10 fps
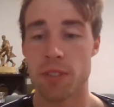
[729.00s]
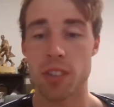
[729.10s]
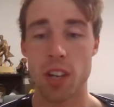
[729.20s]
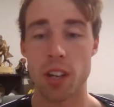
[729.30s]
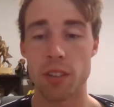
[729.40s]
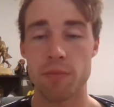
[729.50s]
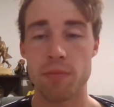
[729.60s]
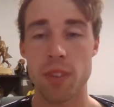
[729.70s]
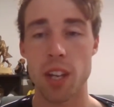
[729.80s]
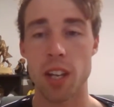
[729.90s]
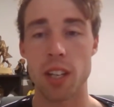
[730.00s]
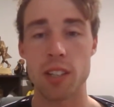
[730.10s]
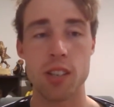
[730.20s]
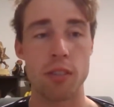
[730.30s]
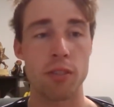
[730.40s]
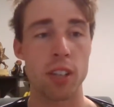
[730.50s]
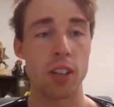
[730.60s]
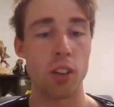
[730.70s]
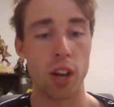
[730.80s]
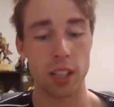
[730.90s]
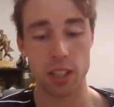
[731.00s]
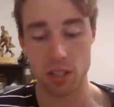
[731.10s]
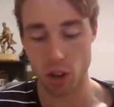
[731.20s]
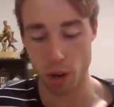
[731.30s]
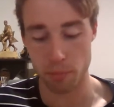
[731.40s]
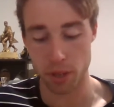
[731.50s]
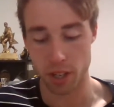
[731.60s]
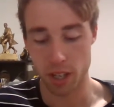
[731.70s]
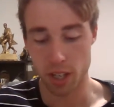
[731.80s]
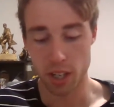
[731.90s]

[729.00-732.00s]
So, yeah, he's definitely a likely type, but